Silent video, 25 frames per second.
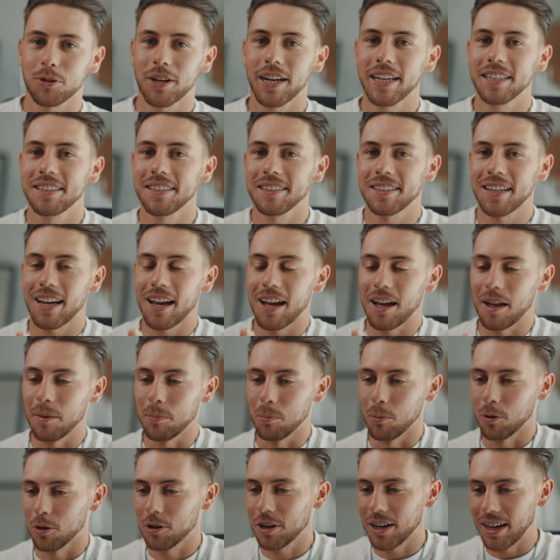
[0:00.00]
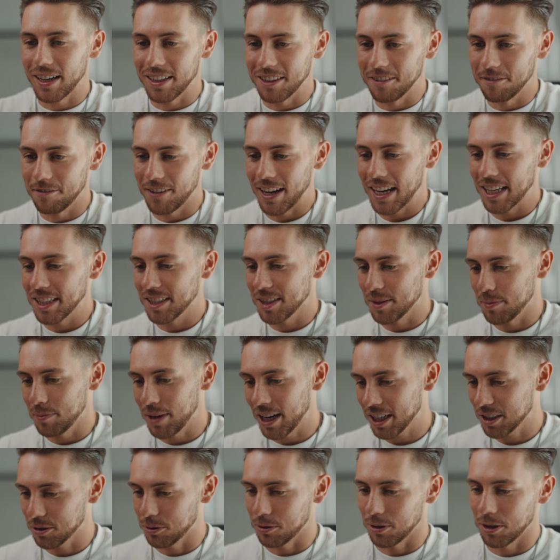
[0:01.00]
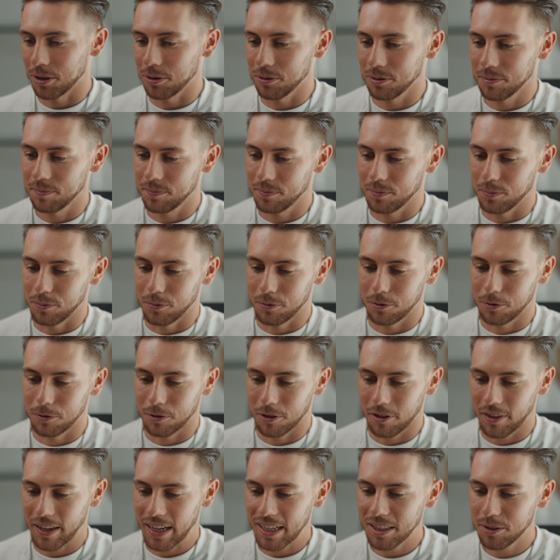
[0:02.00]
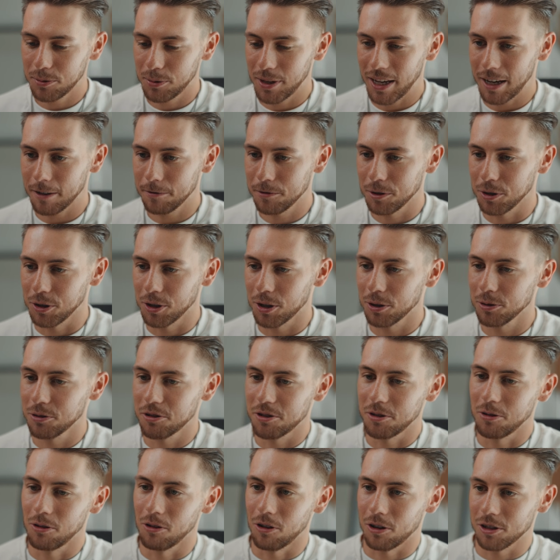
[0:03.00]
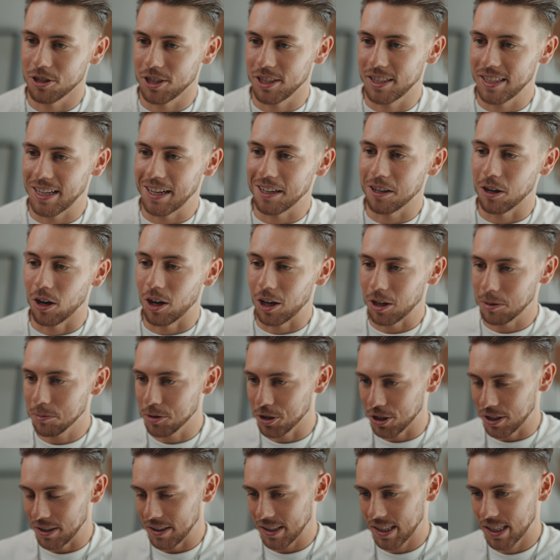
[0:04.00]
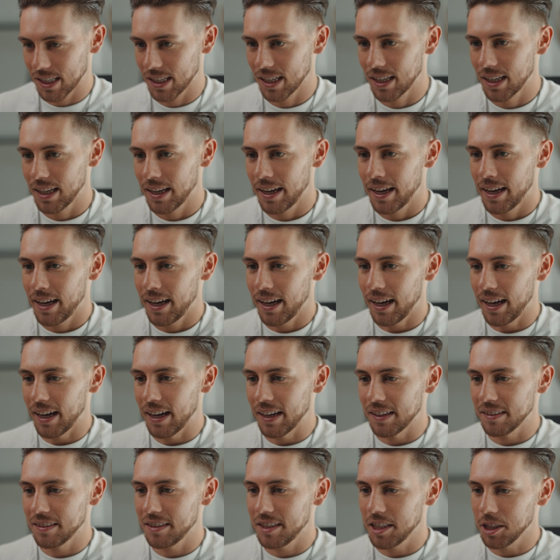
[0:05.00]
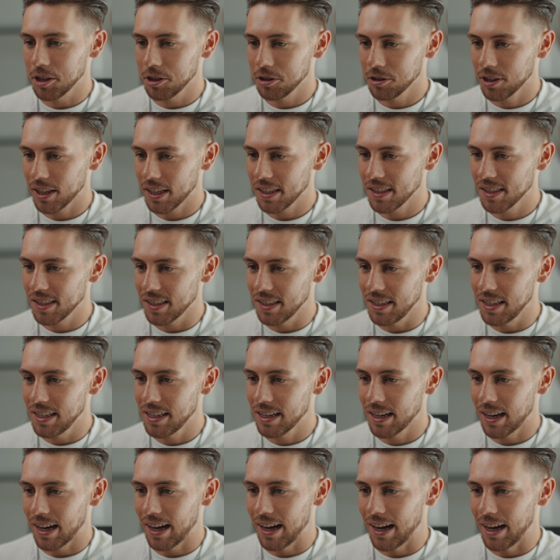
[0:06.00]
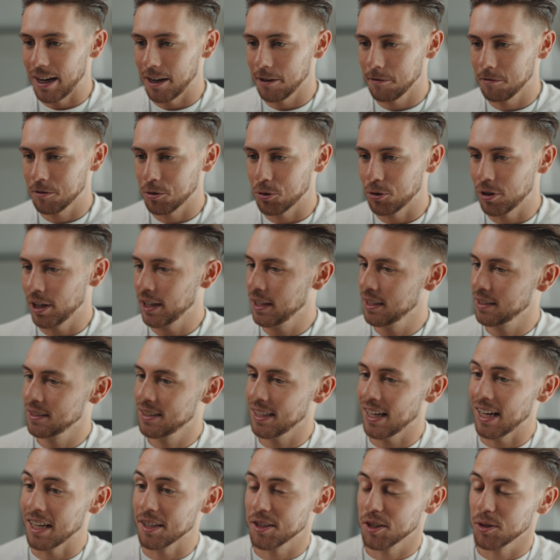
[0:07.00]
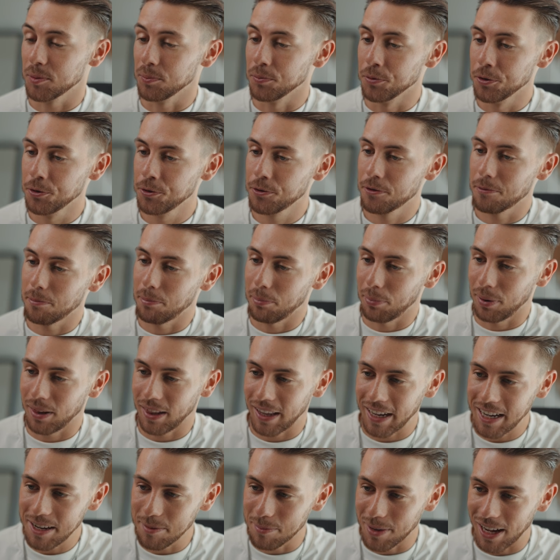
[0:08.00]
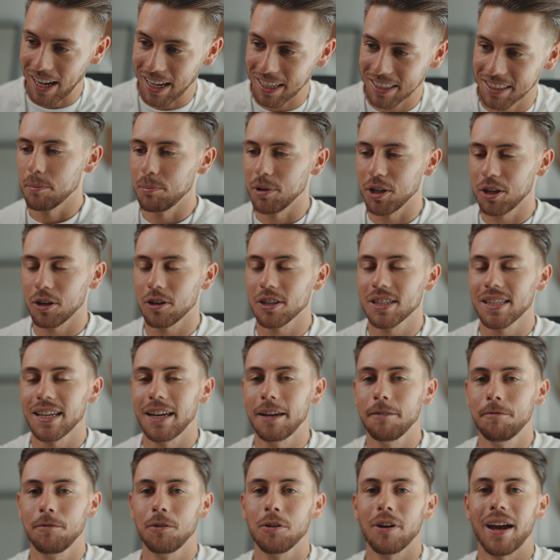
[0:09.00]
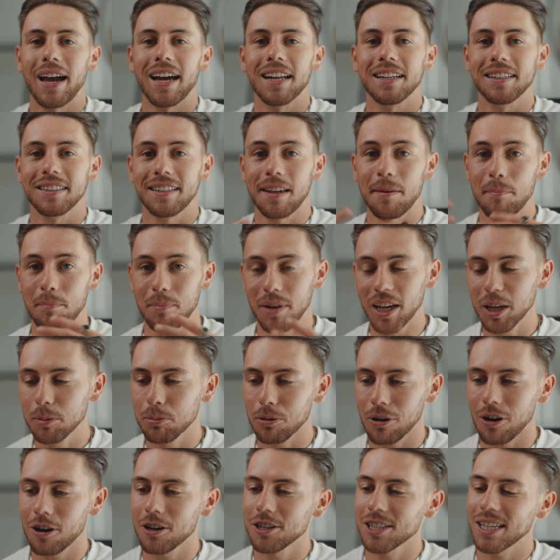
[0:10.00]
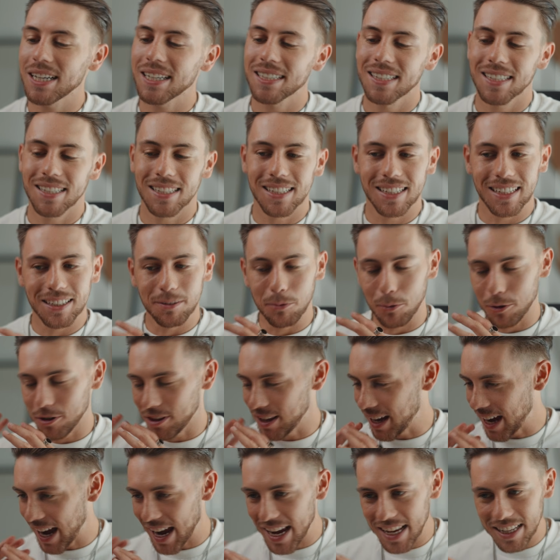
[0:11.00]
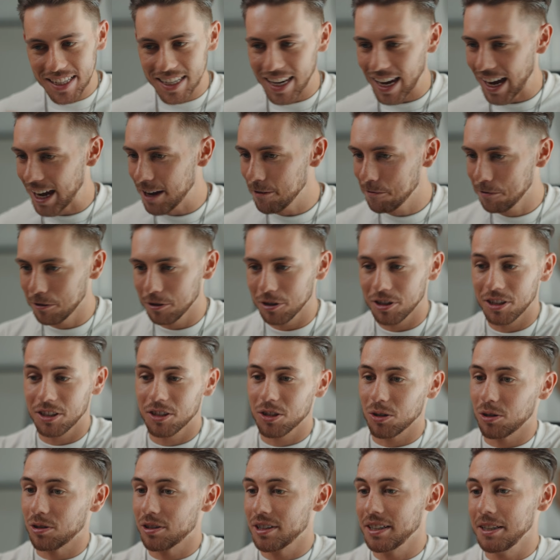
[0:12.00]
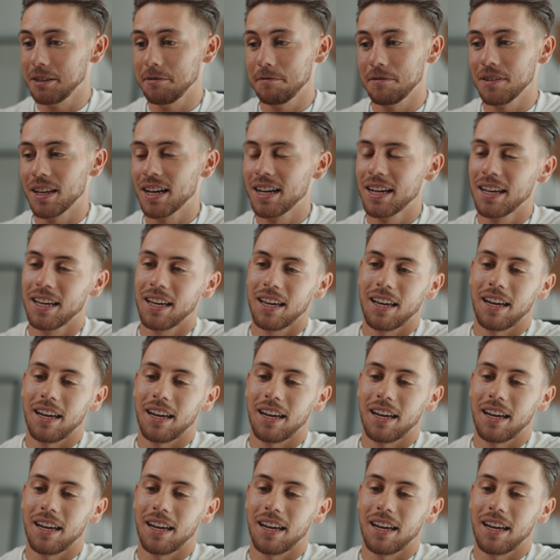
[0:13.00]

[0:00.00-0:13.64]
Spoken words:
created a more advanced macro. For that we have to go to Logitech Options. And here you can see I've created a smooth playback. Because if you edit big projects with 8K footage or even